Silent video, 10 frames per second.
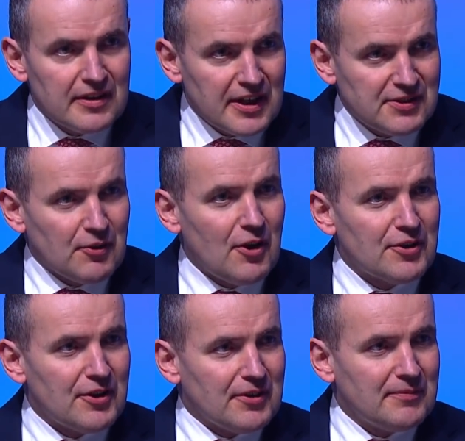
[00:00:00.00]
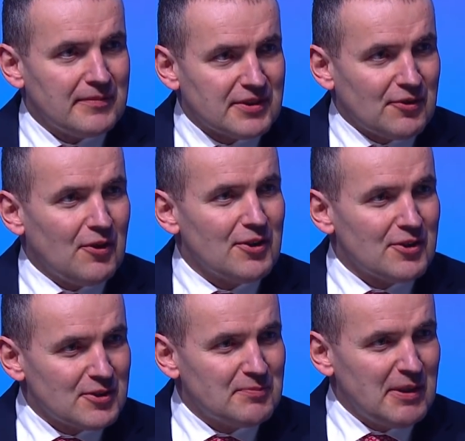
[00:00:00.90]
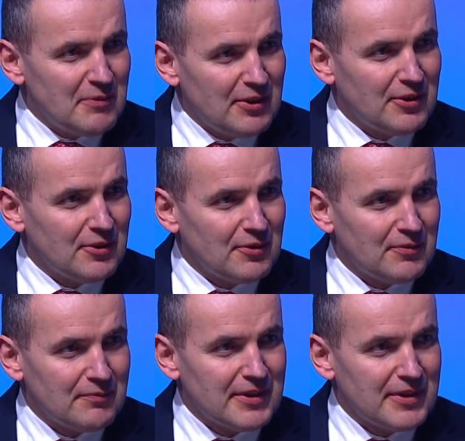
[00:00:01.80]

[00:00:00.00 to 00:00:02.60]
It's an honor to be with you